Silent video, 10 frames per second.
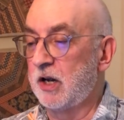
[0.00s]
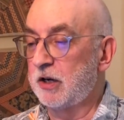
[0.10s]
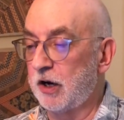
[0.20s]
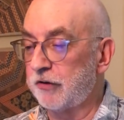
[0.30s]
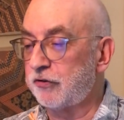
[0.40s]

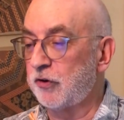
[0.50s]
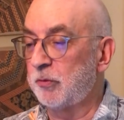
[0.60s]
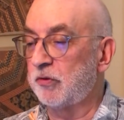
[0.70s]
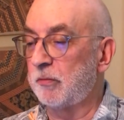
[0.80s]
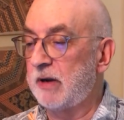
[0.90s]

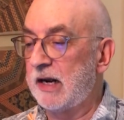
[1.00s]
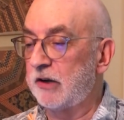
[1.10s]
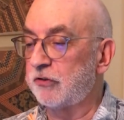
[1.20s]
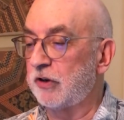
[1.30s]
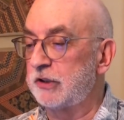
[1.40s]
costumes and
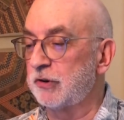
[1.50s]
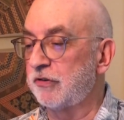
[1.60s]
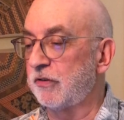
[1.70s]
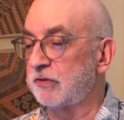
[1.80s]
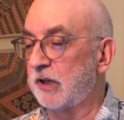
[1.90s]
bags,
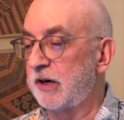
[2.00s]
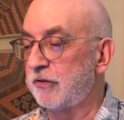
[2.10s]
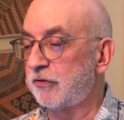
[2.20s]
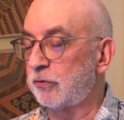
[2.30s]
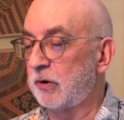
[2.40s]
hundreds of
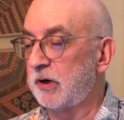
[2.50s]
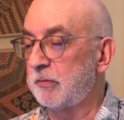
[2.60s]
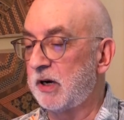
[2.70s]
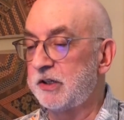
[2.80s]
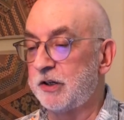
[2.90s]
letters sorted
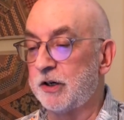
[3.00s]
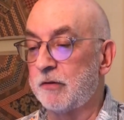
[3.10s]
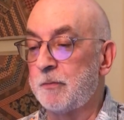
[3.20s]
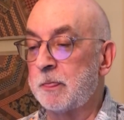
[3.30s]
by year,